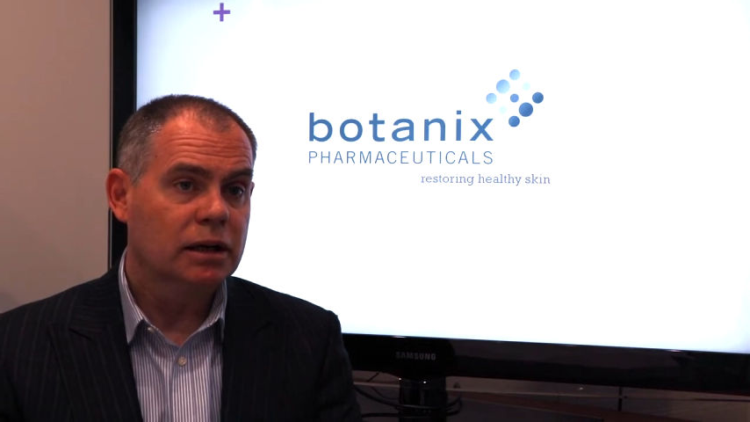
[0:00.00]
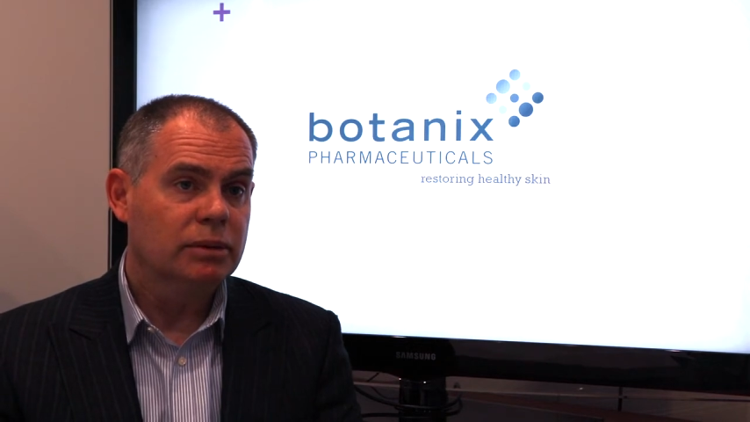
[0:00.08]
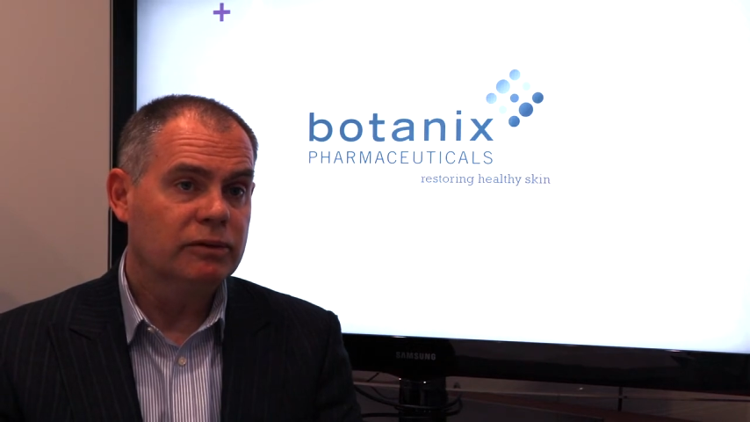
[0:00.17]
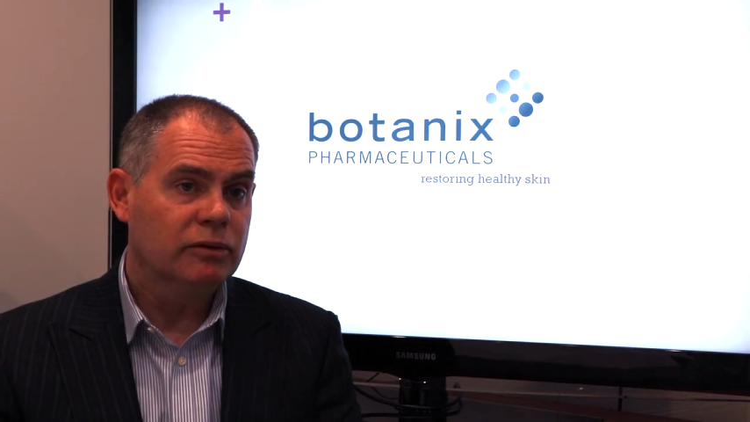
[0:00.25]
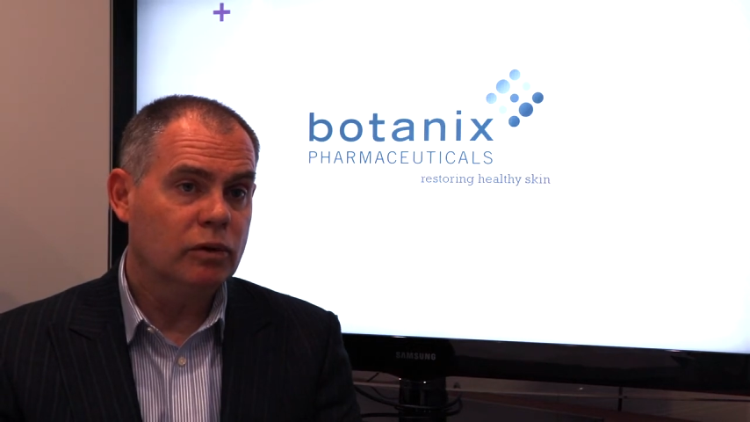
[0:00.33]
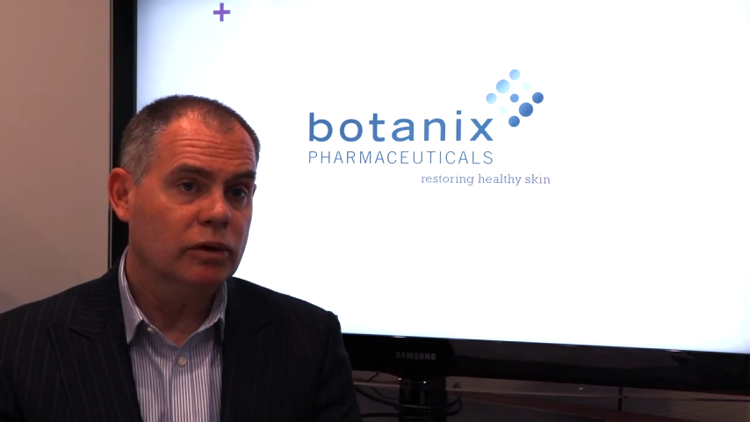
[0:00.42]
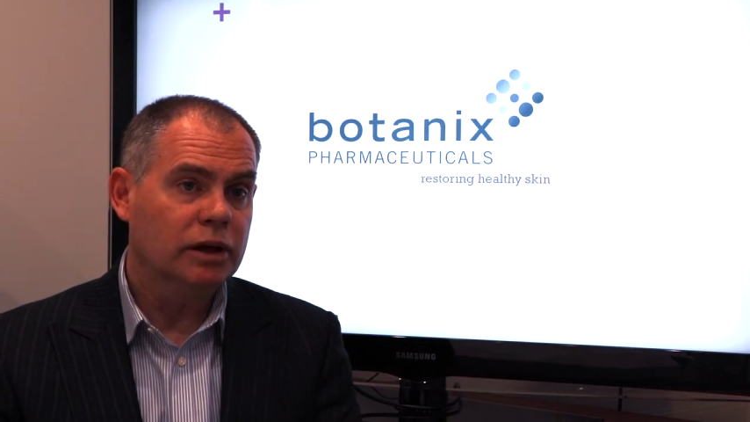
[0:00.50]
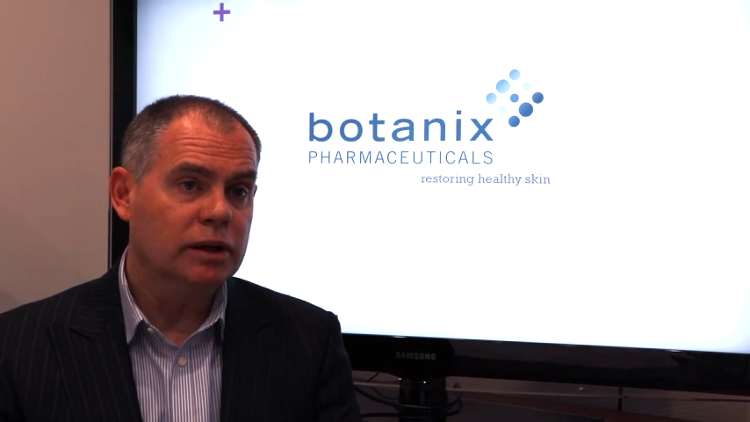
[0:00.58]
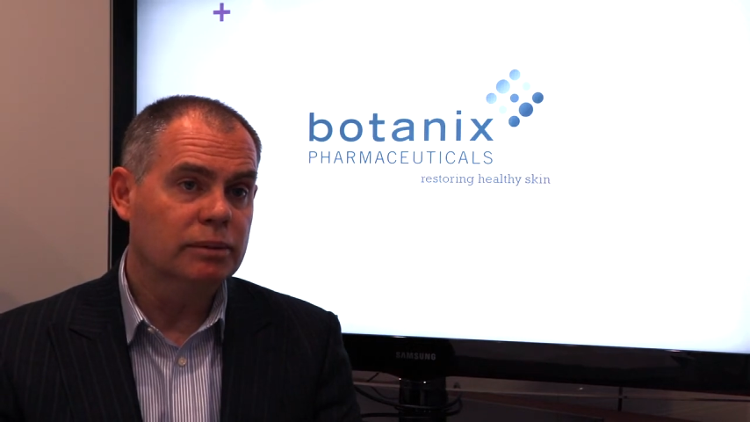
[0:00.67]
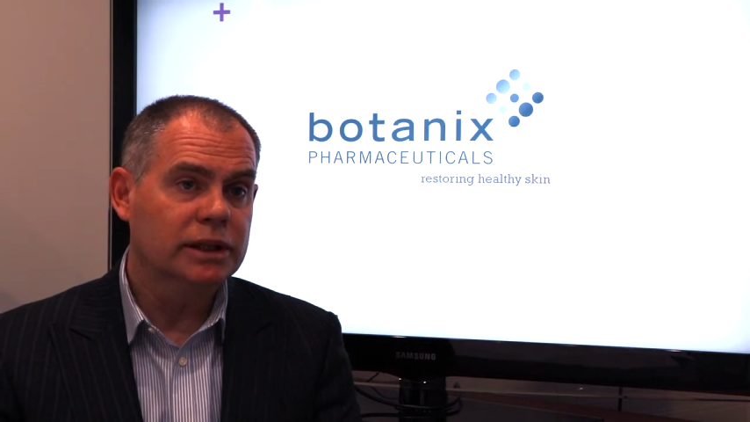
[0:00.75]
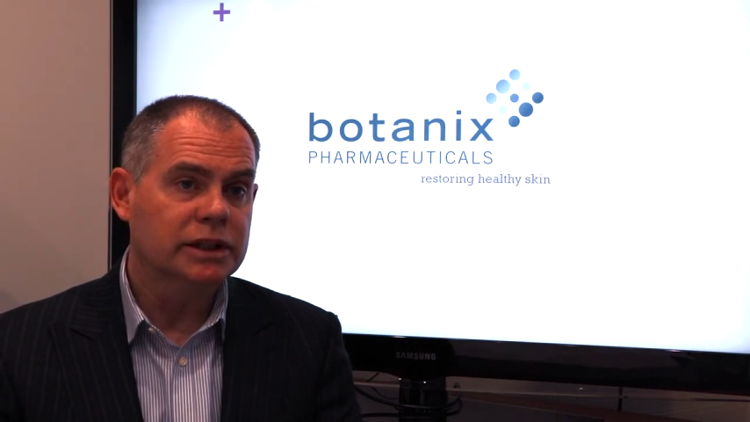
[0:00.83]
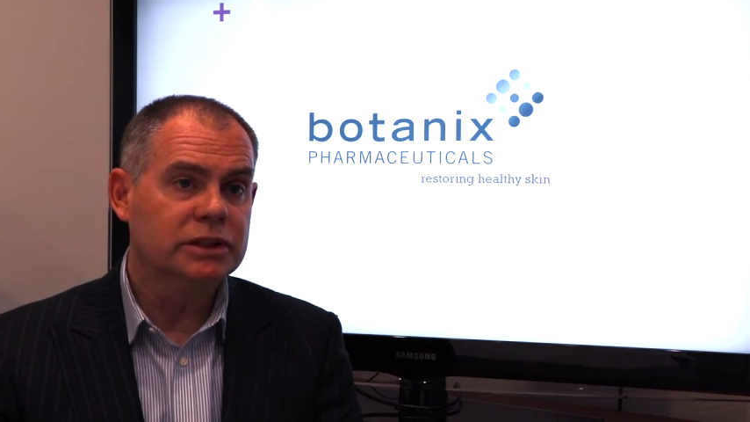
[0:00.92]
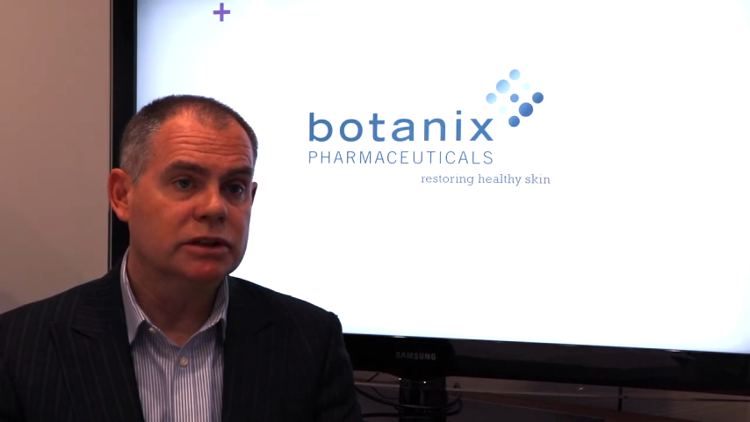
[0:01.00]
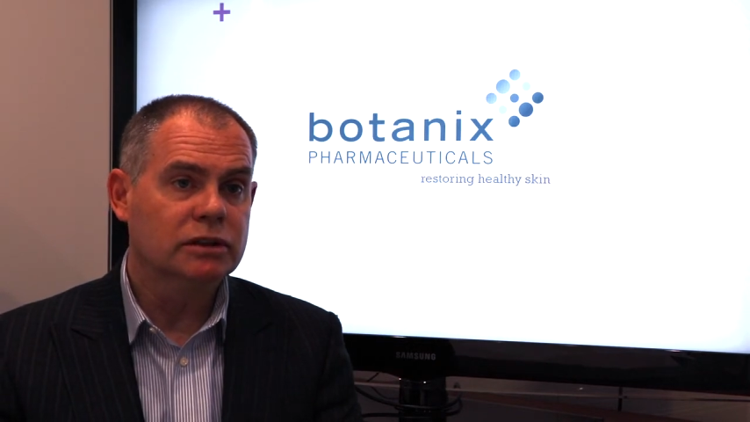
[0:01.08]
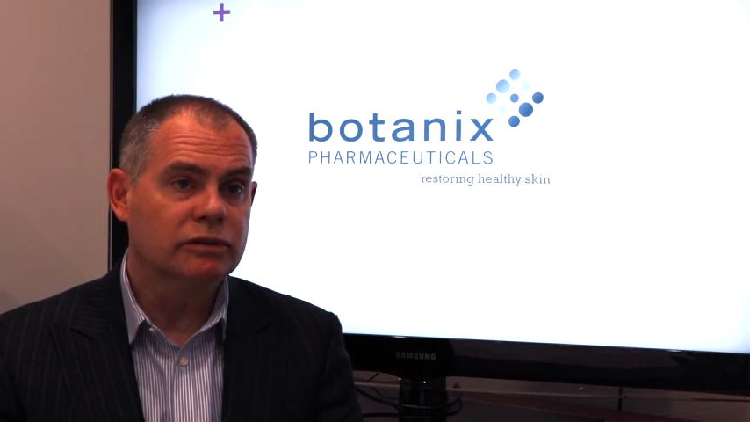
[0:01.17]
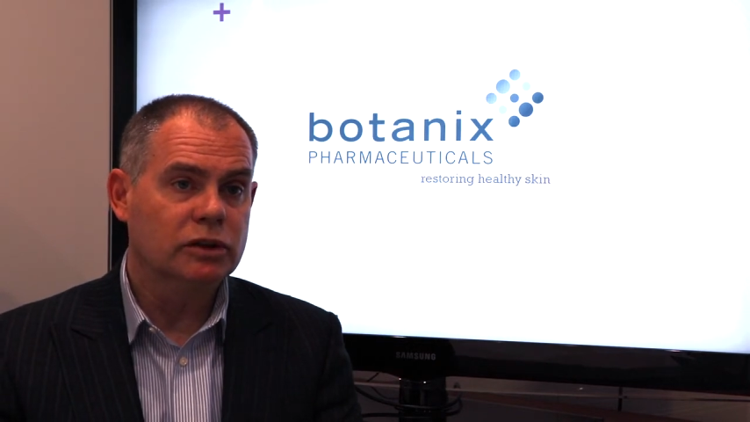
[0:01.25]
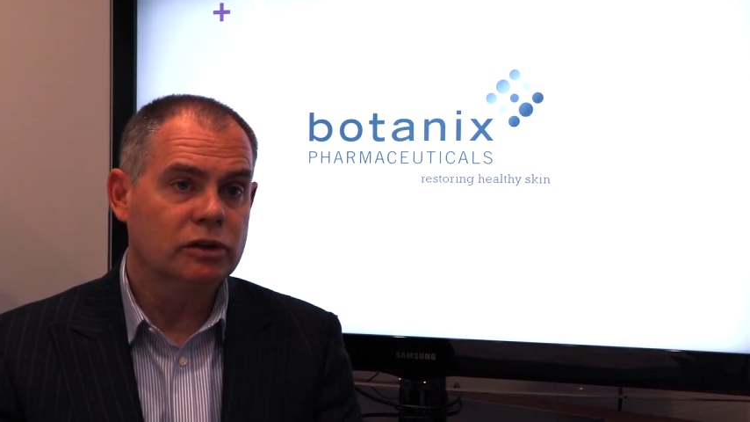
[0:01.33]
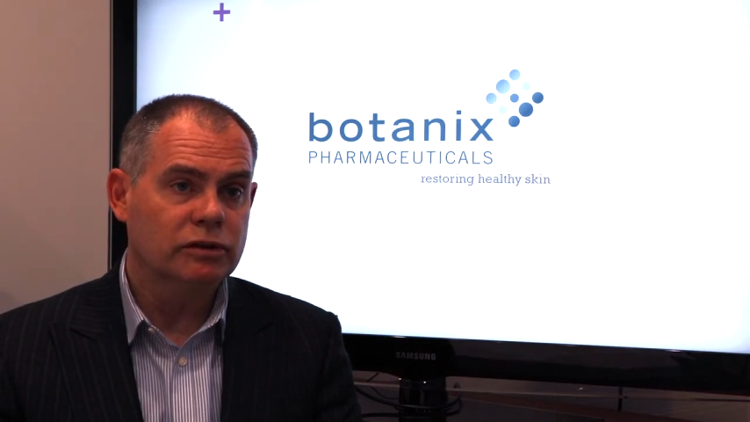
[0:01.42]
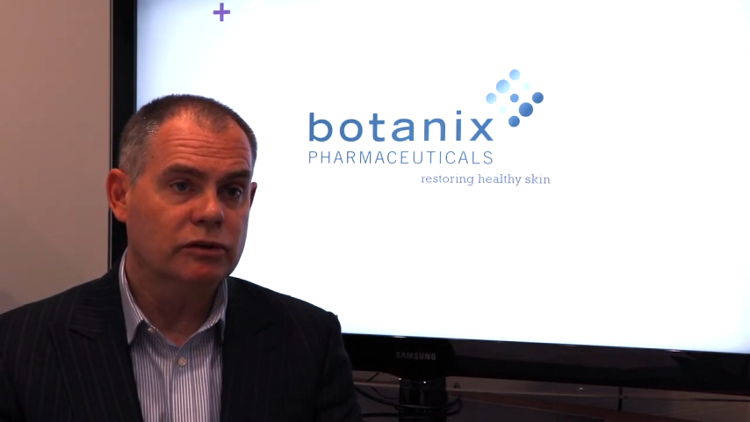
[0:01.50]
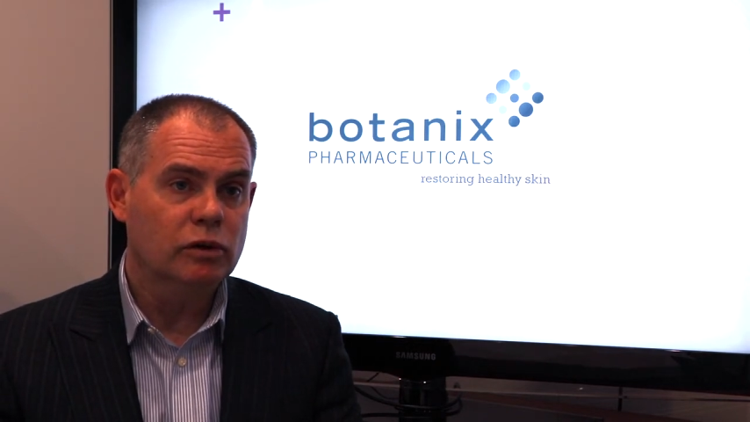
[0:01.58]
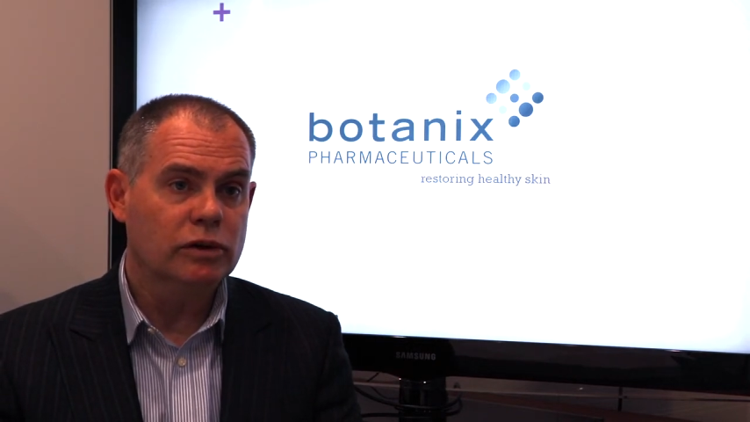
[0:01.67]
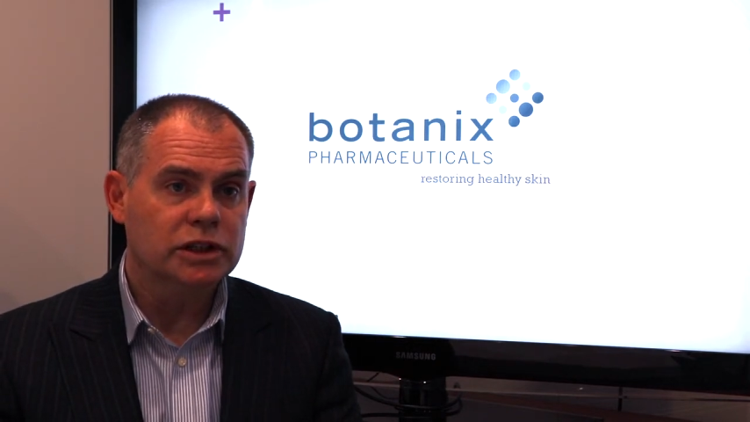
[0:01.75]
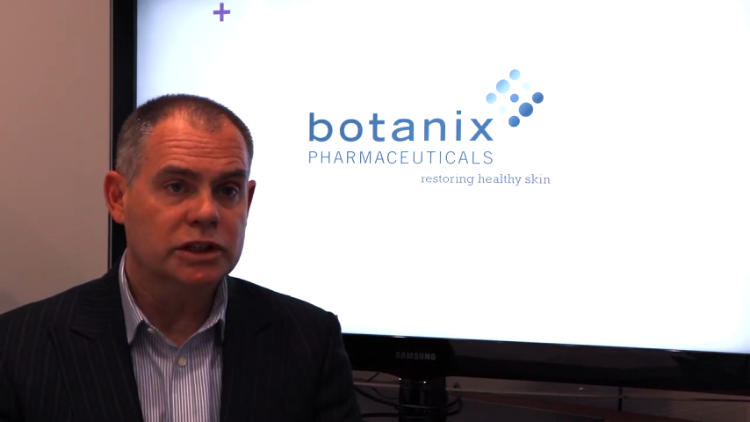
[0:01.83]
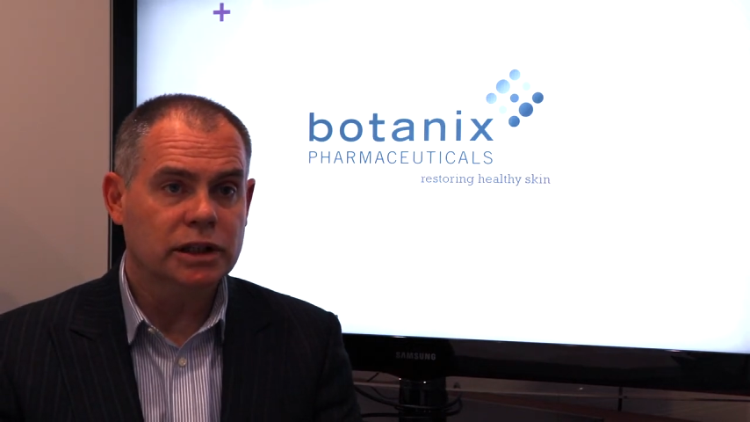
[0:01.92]
before the completion of
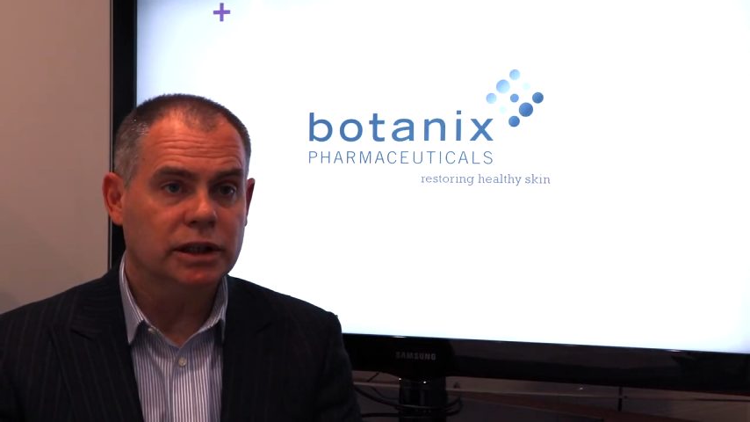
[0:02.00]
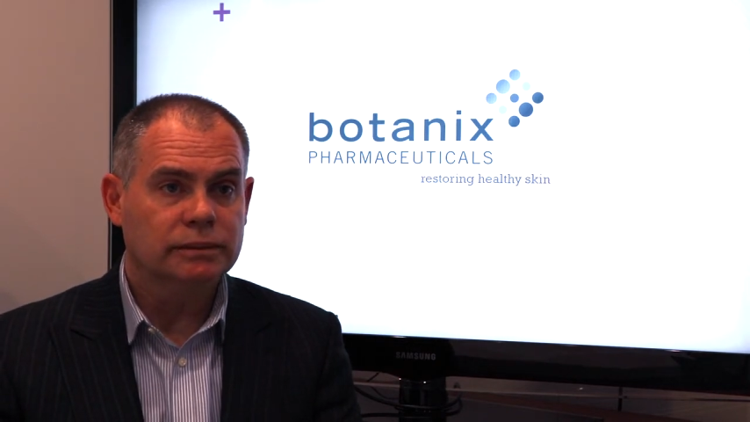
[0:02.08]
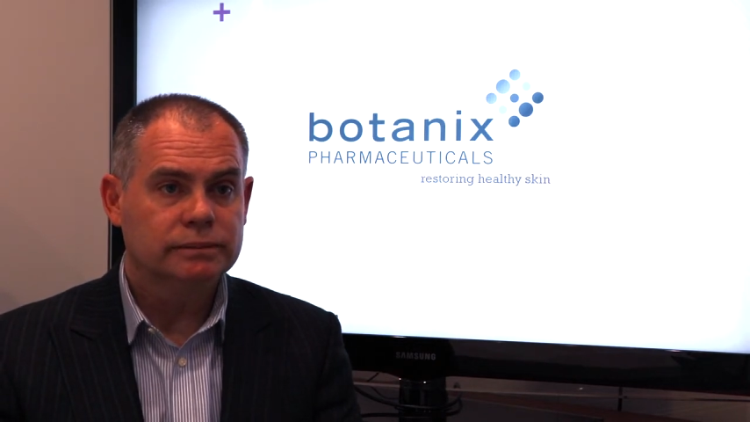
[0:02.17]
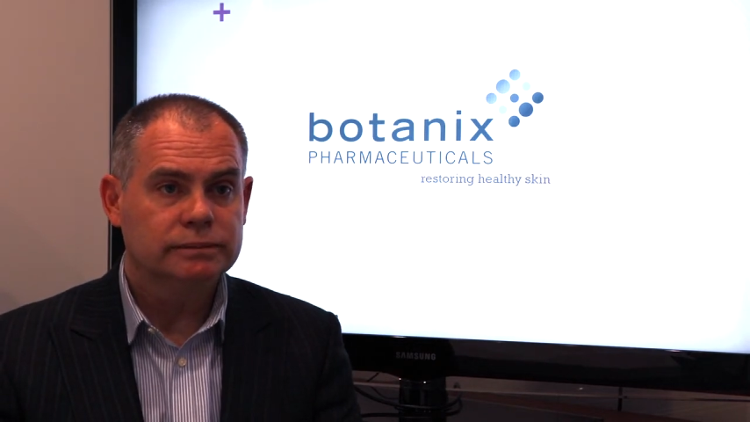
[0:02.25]
Q4 this year.